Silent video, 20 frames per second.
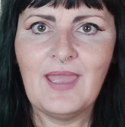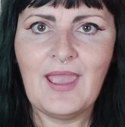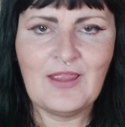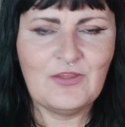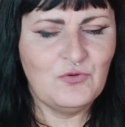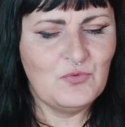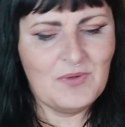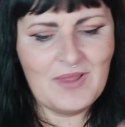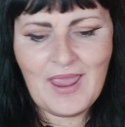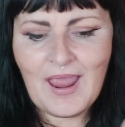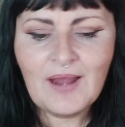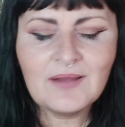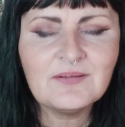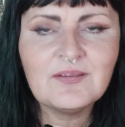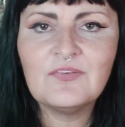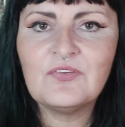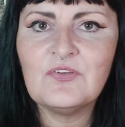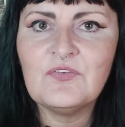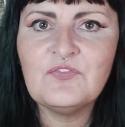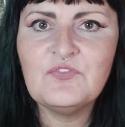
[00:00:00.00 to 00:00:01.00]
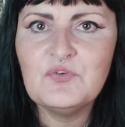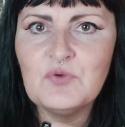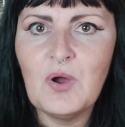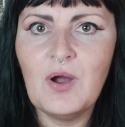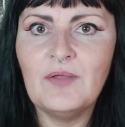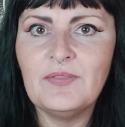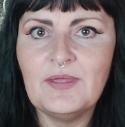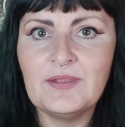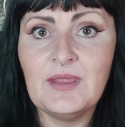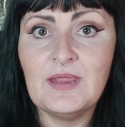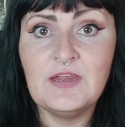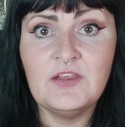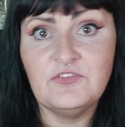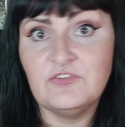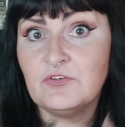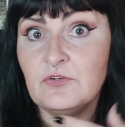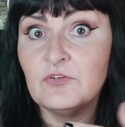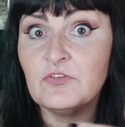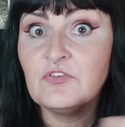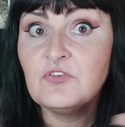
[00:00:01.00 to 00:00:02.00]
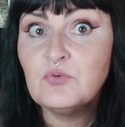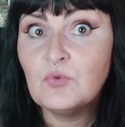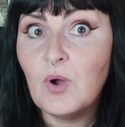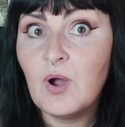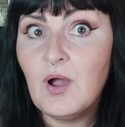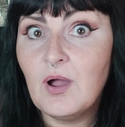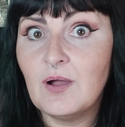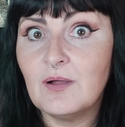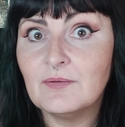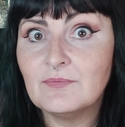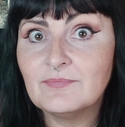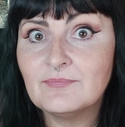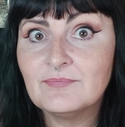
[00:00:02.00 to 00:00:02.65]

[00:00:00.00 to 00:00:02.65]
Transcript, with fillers: and you act as if you are that energy because you are,